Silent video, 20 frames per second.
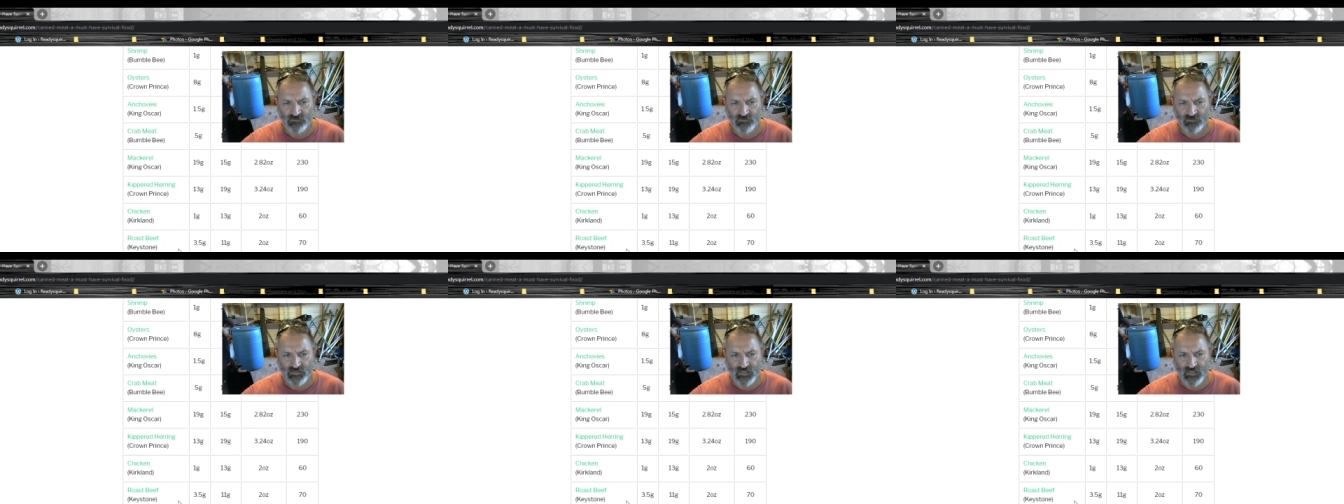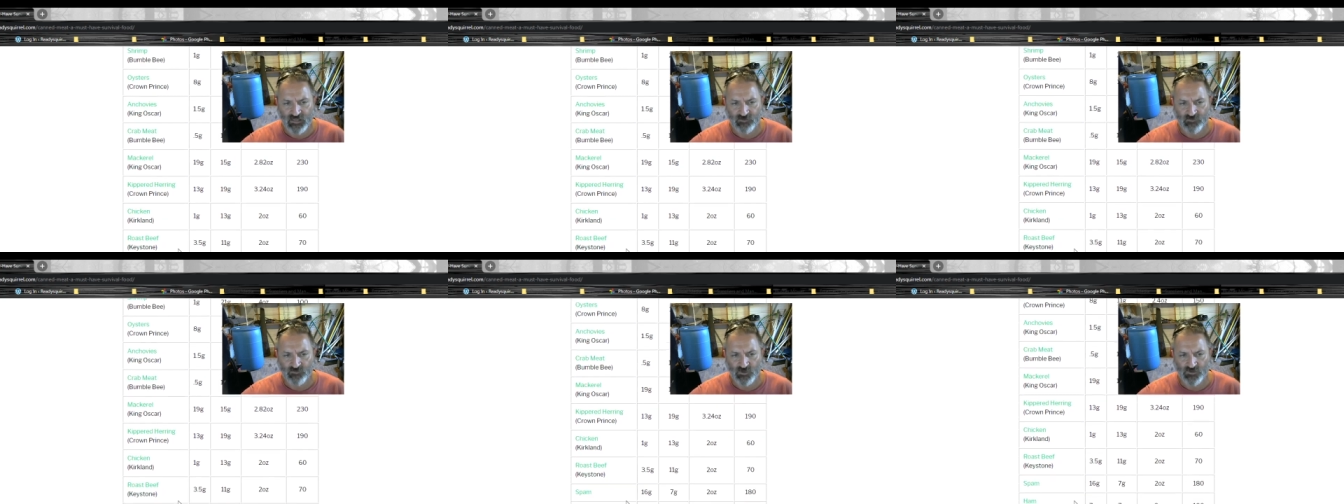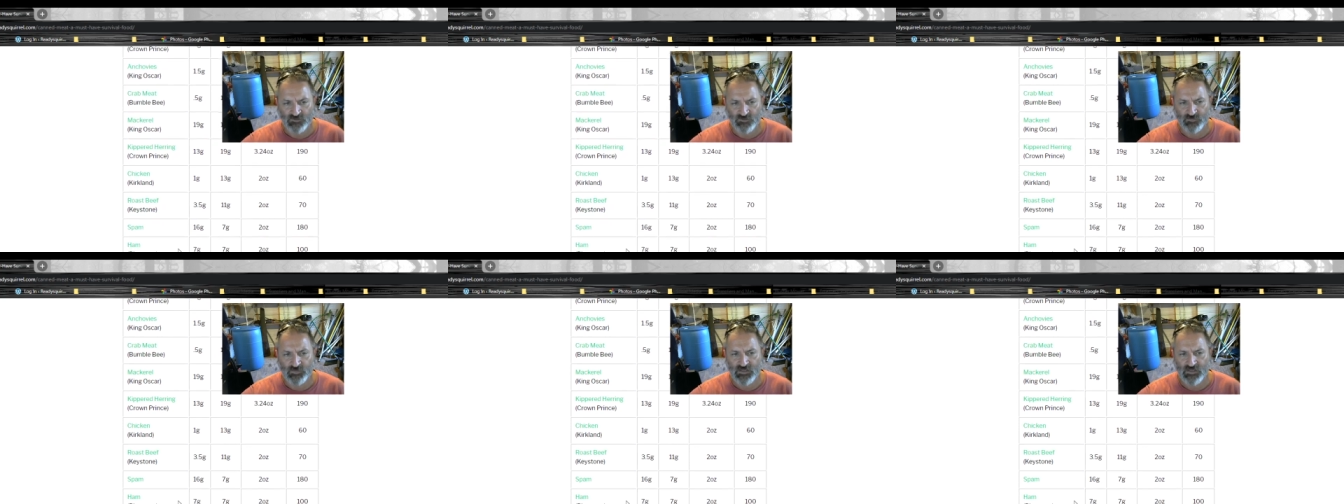canned
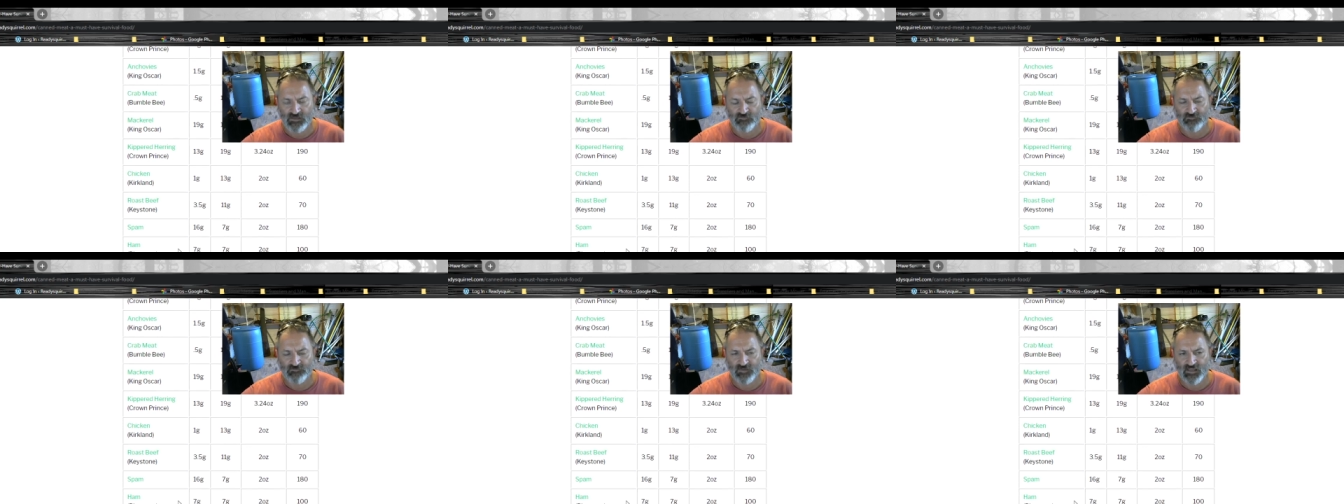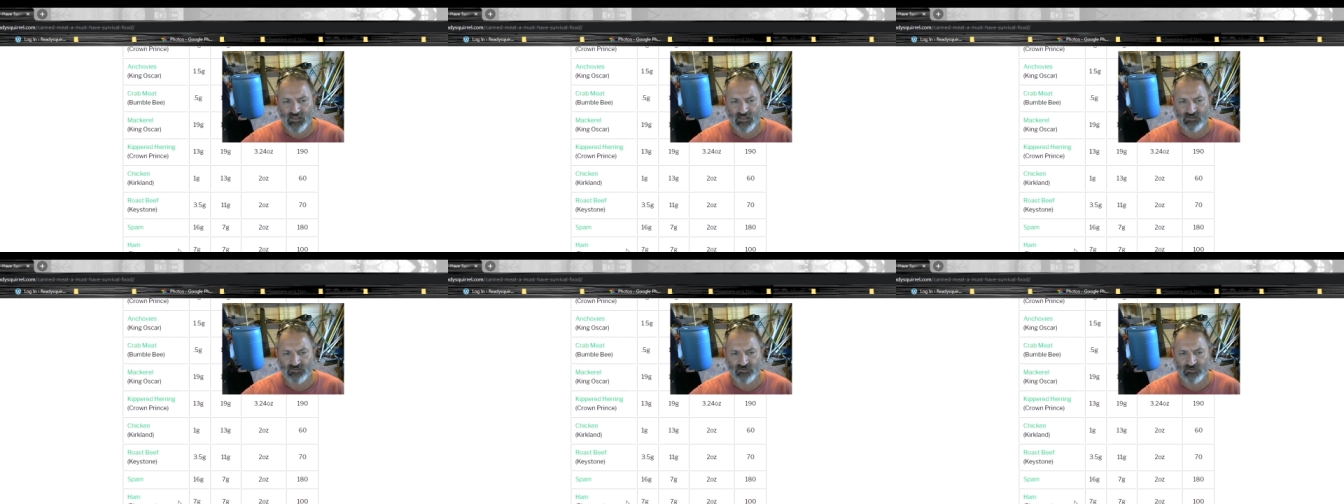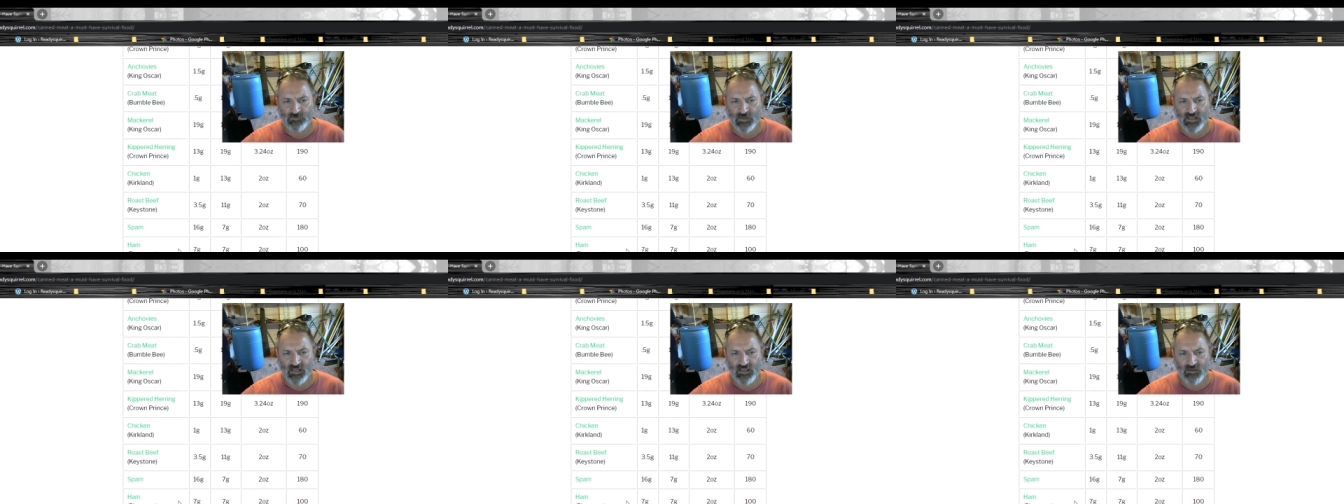roast beef, canned
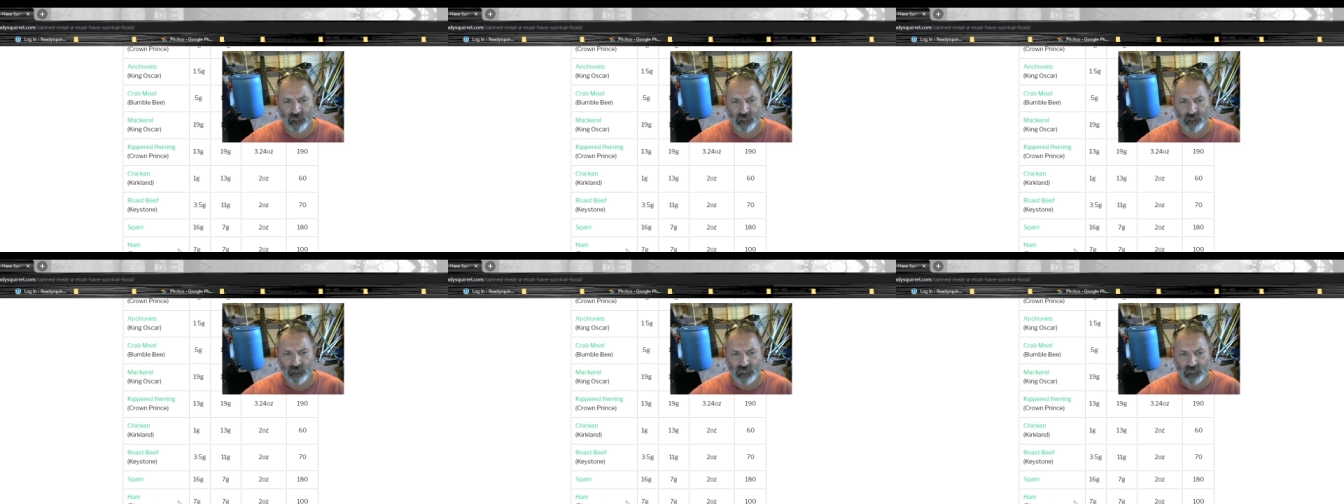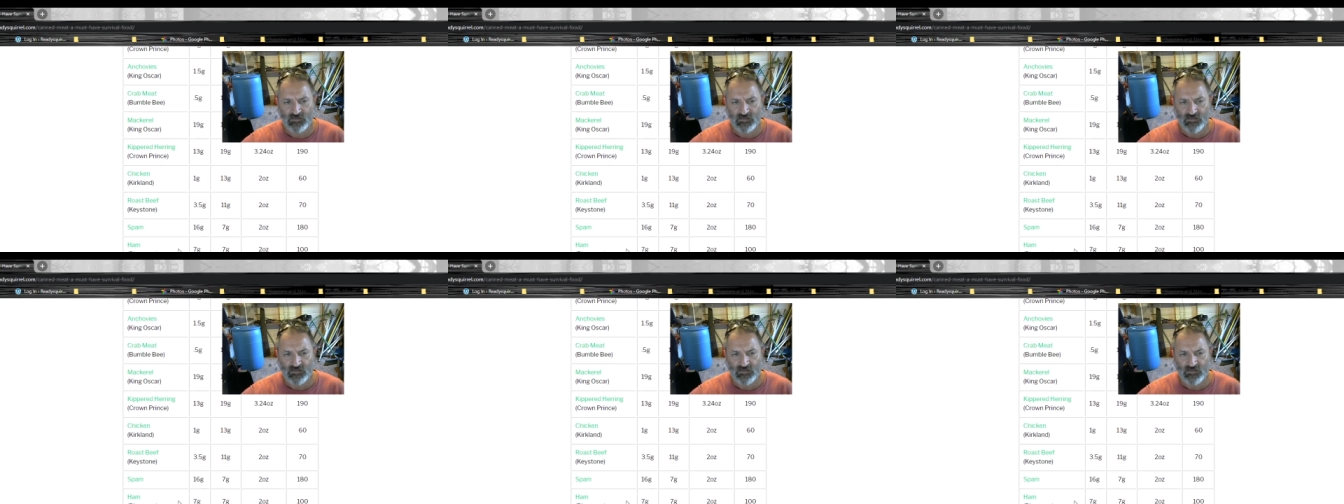spam,